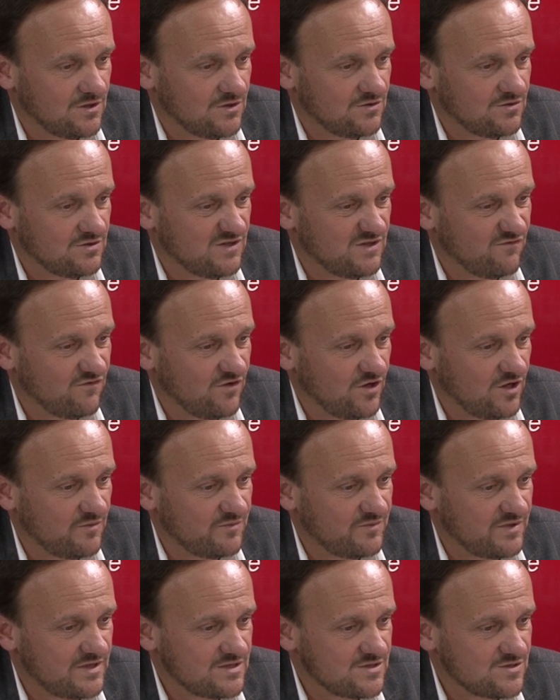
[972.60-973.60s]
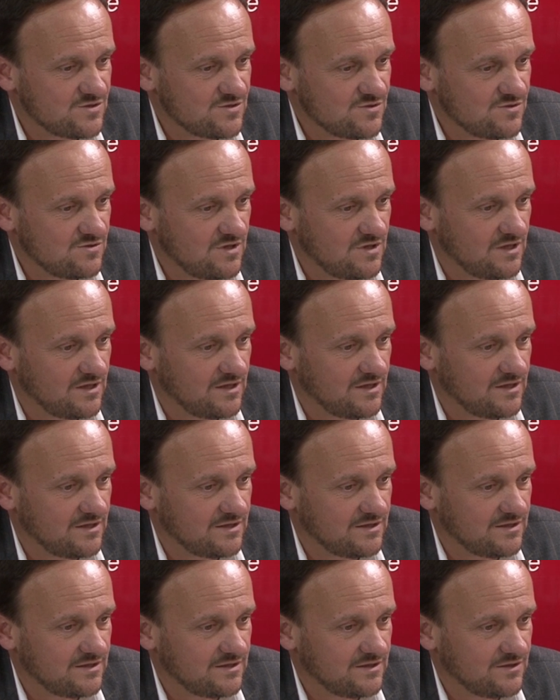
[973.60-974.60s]
develop and
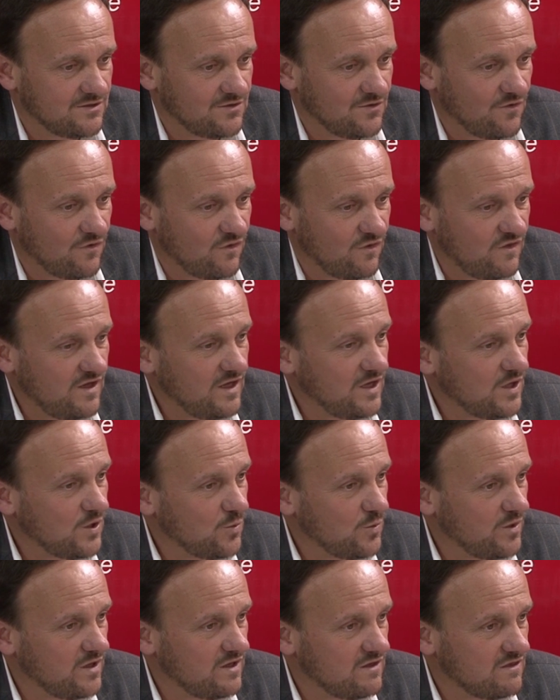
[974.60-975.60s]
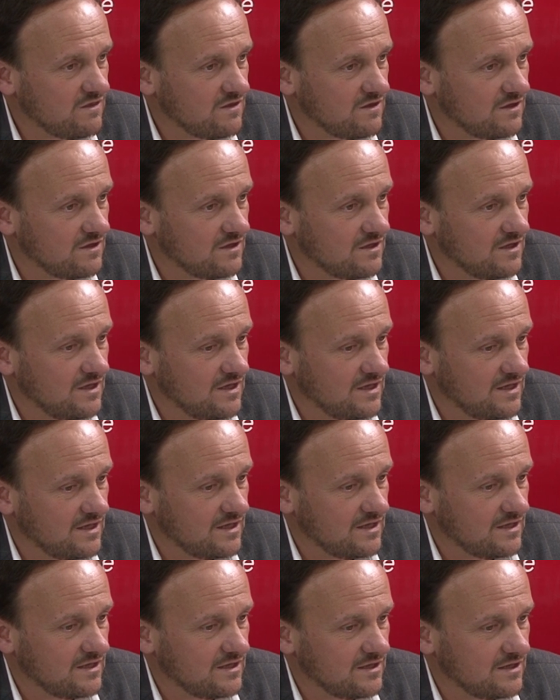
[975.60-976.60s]
to think with
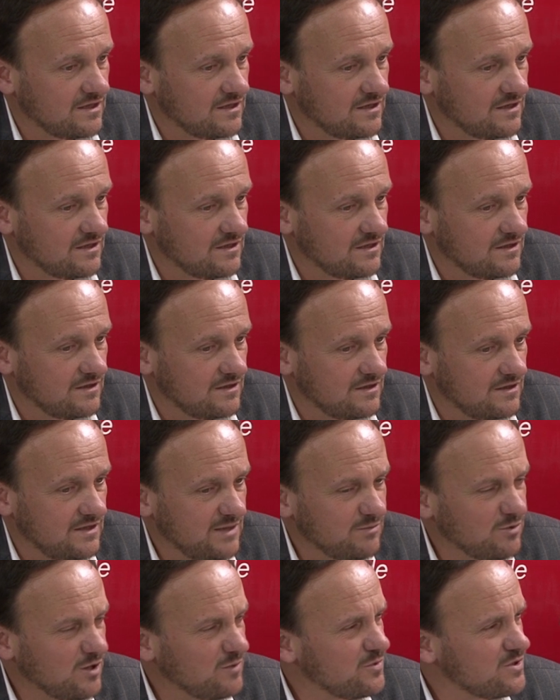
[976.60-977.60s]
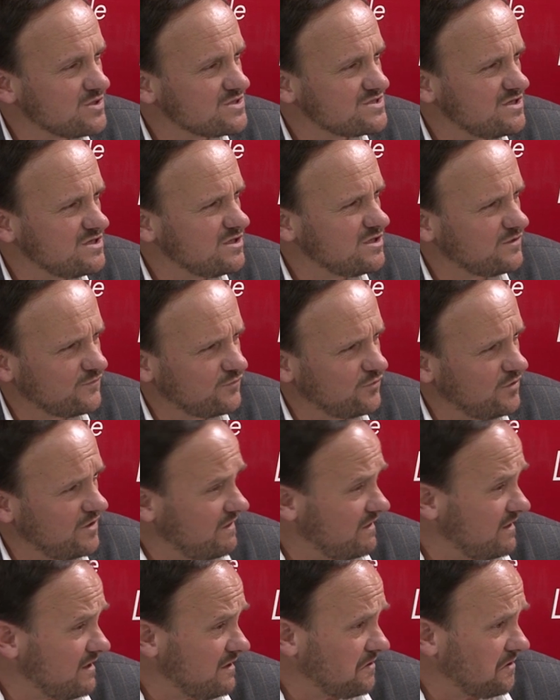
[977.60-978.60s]
libre penseur, free
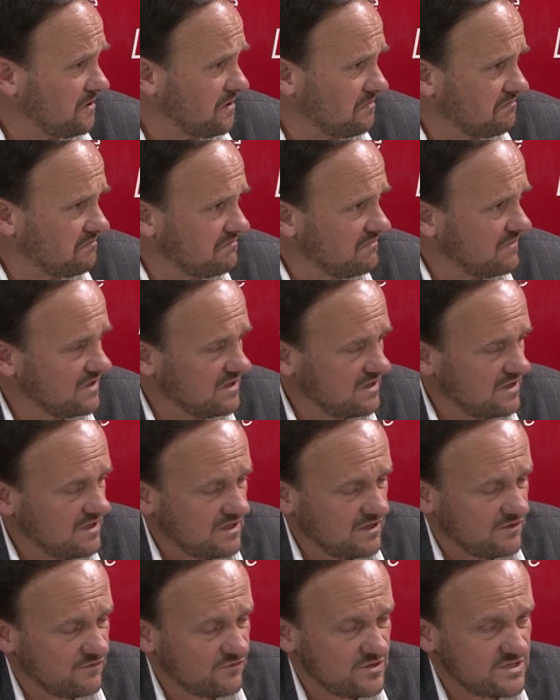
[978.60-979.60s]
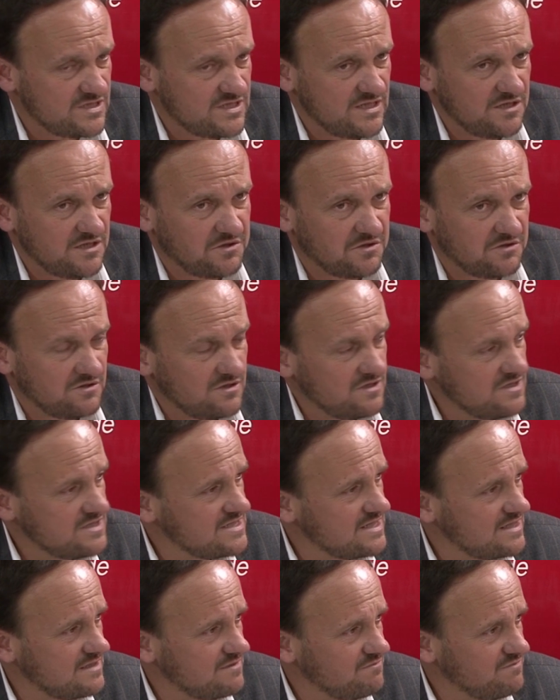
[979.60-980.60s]
thinkers,
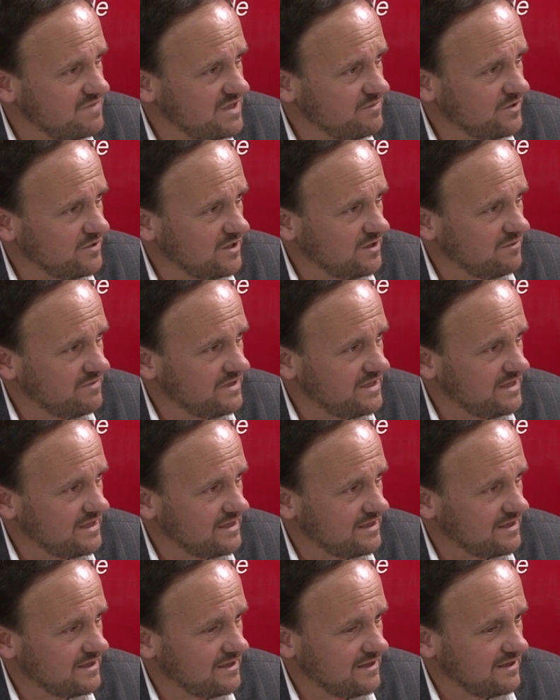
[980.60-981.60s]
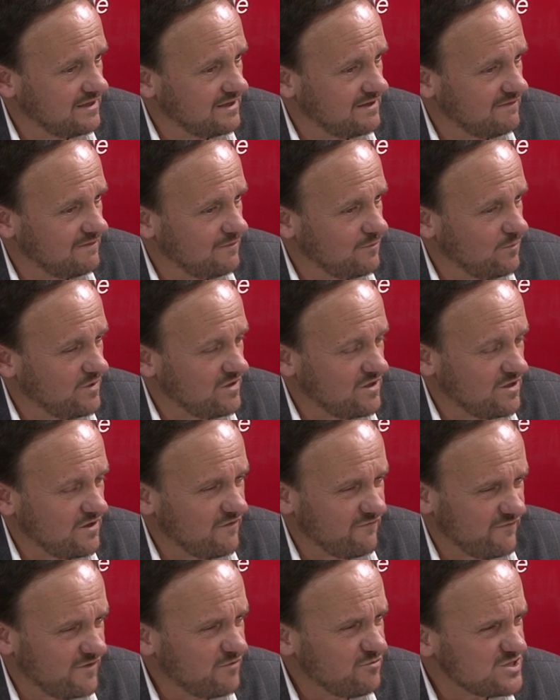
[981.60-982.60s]
and people being with a
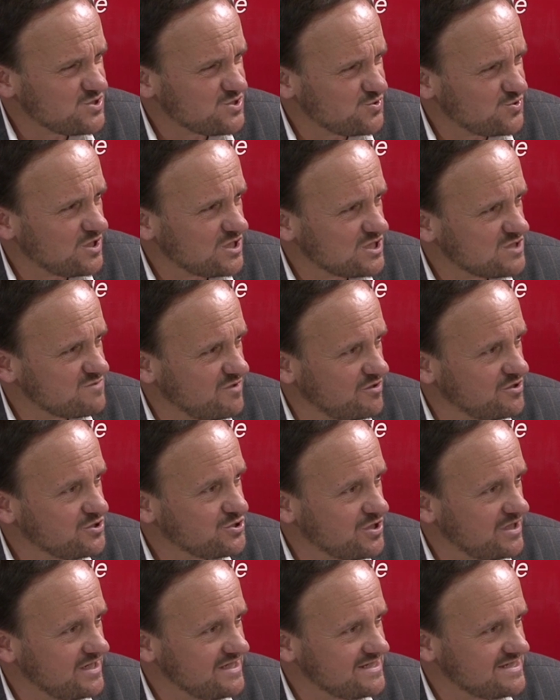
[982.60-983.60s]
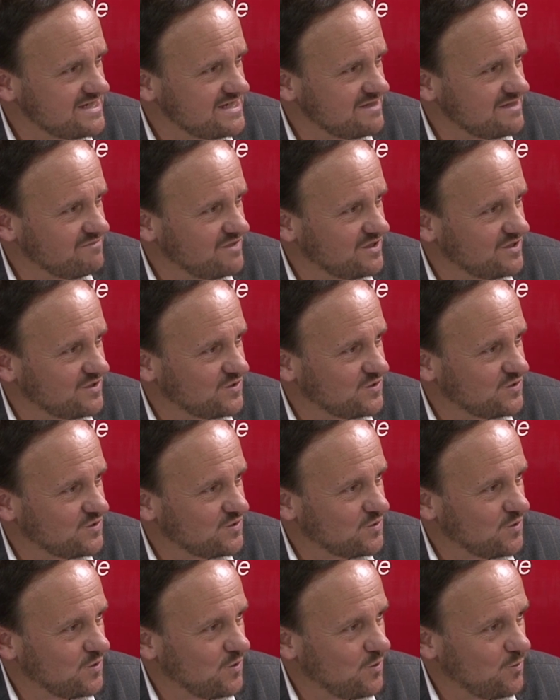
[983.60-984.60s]
very strong spirituality, but
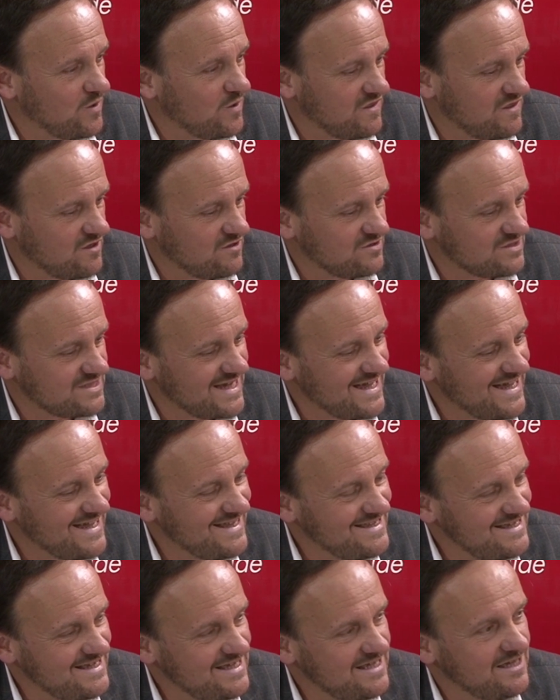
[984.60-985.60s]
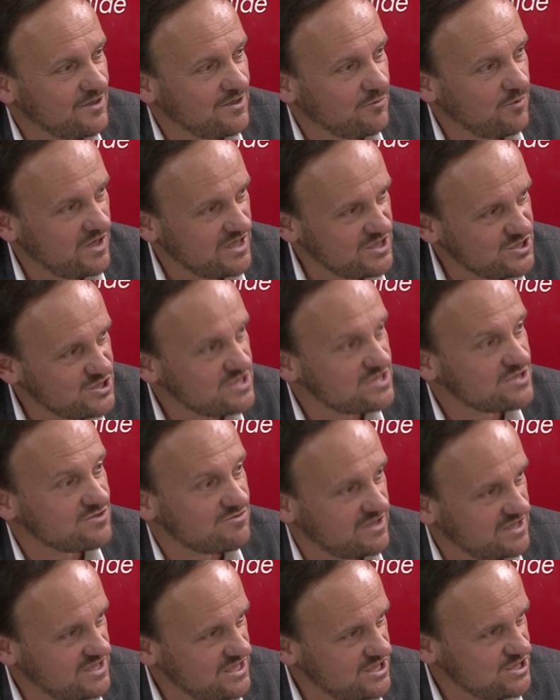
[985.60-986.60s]
without any religious
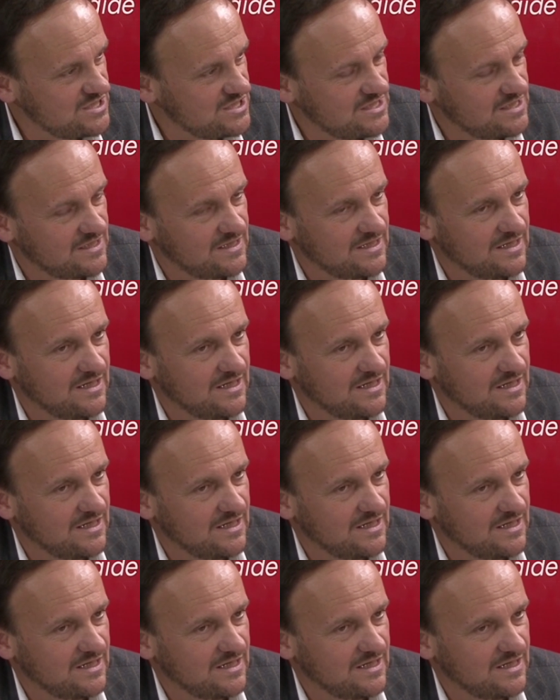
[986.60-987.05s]
tradition.